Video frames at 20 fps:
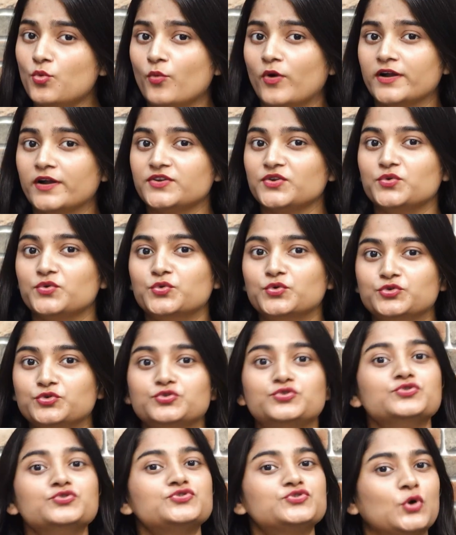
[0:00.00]
want
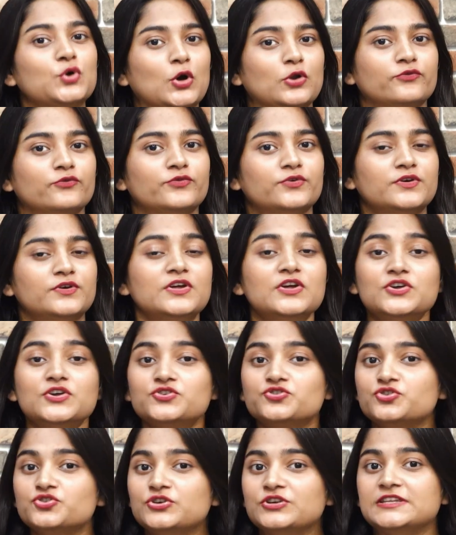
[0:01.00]
Odoo to solve?
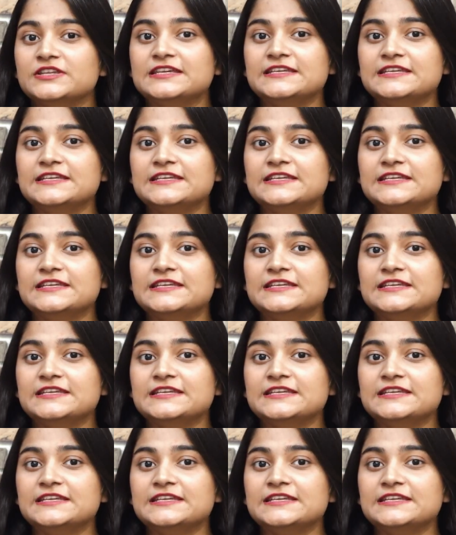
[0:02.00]
Do you